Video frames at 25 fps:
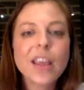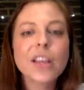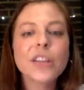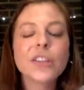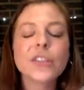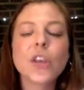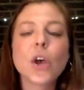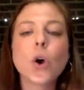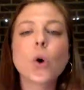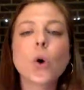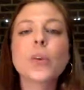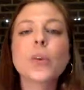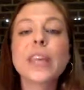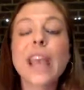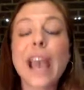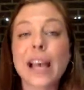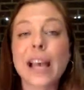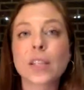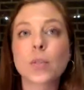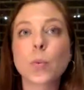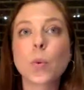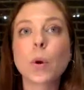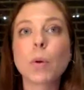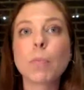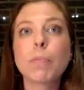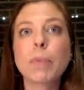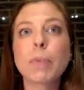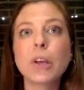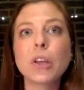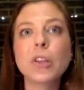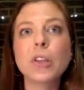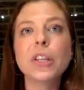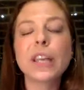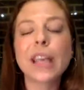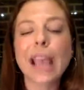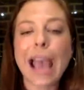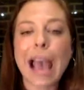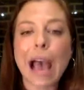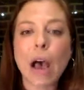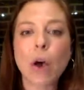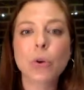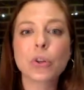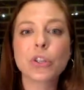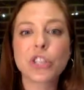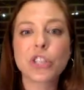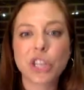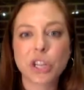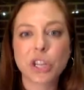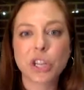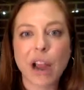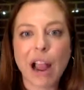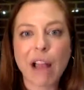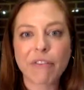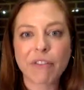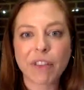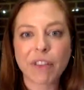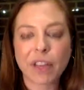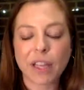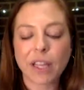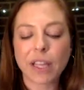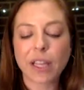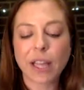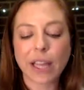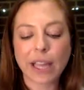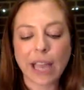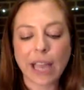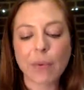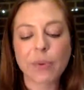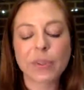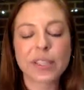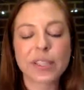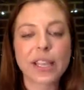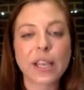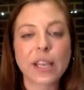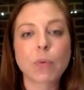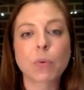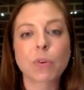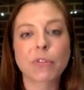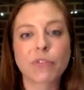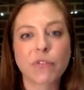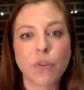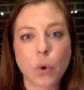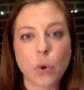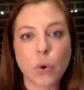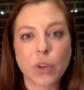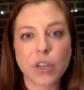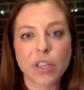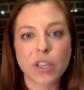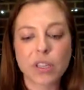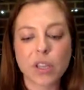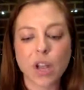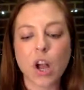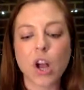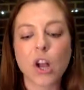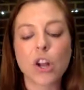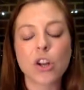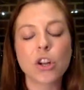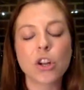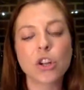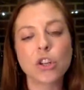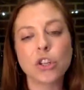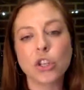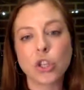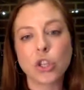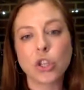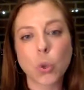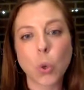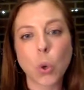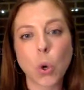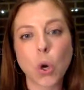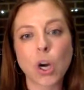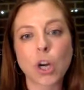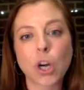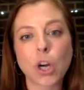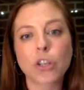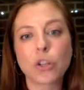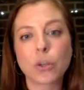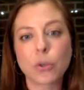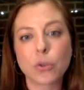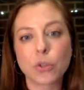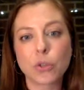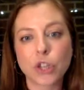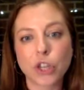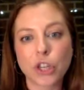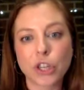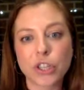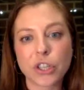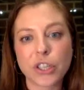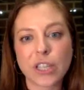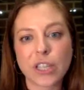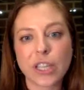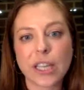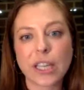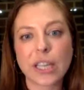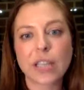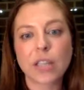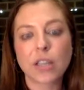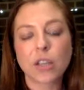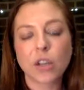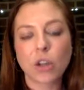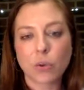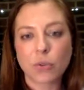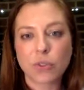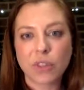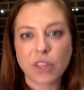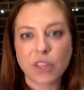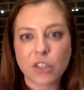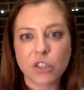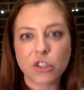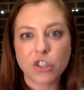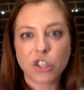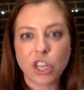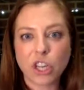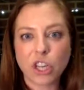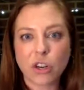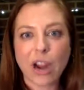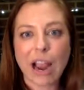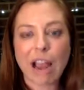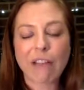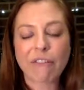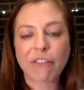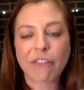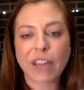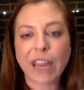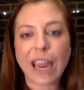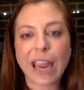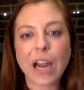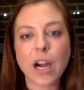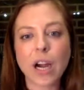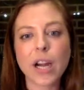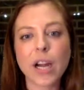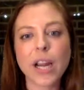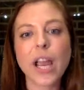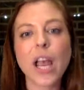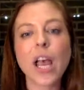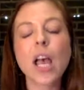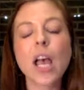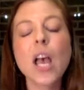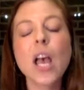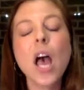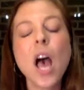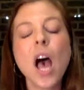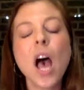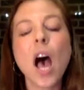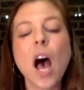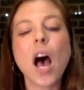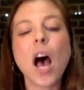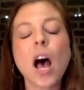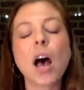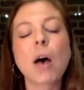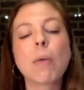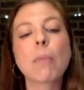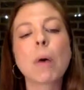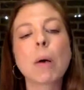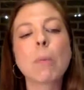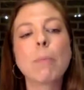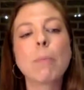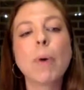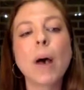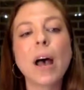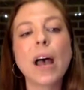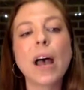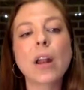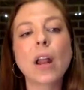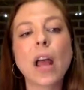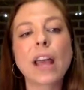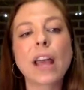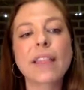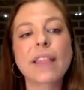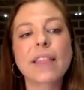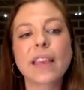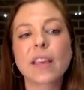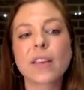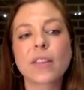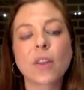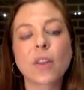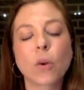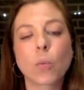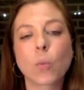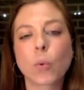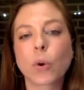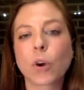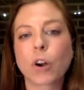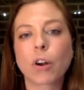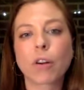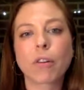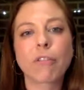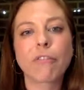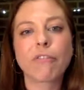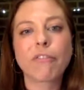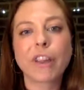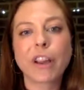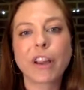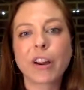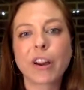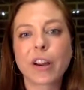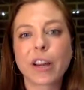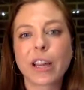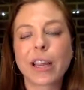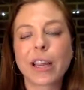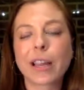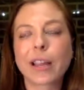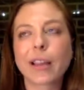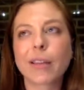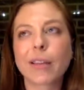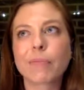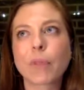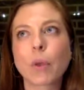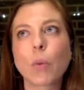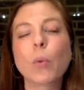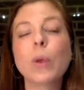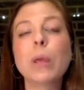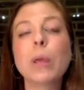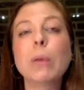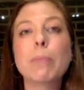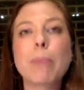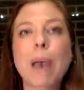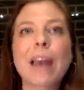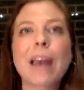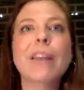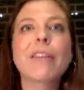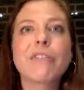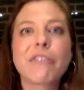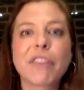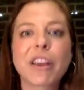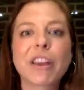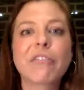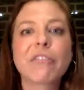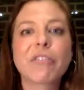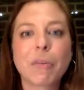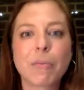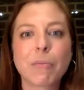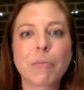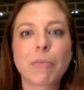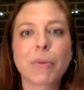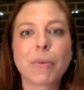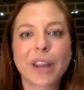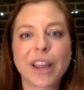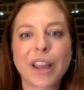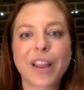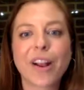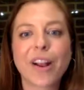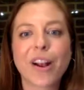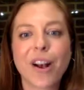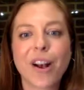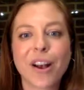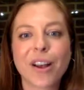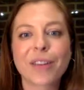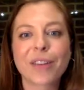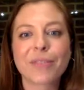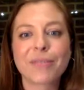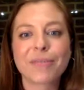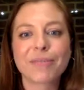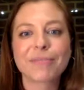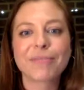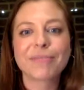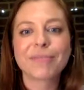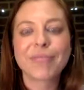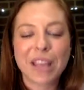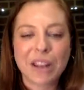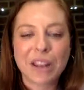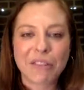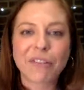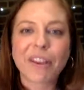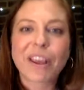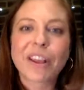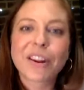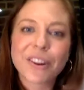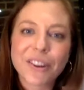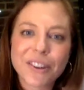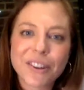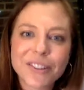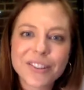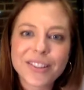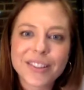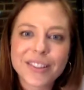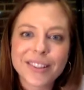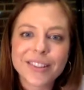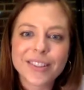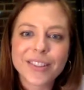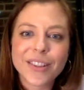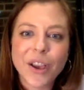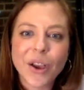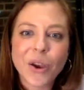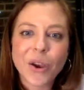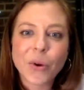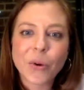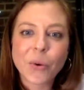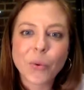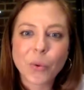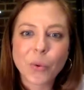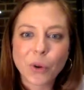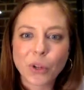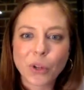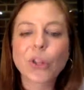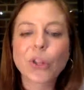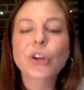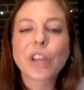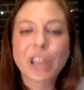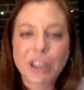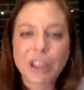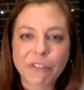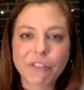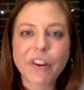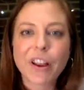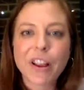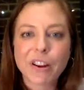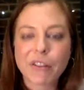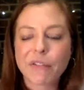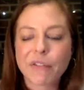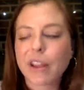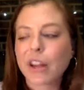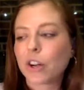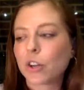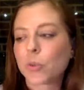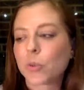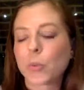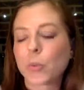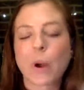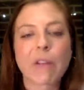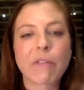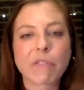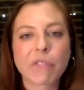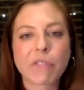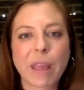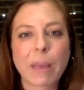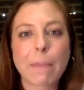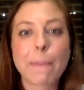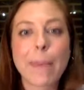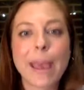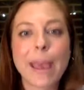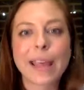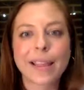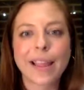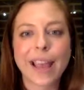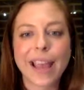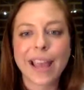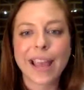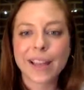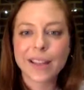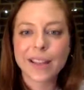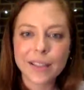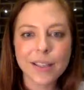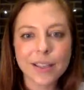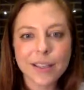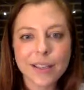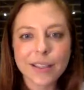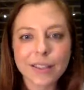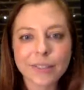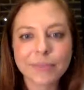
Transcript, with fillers: So yes, we're building out geographically. Like I would say we're focused on New York, New Jersey, you know, this geographic area. Um, but I think that we're very, we benefit from bringing on innovators. So we're looking for innovators wherever they may land.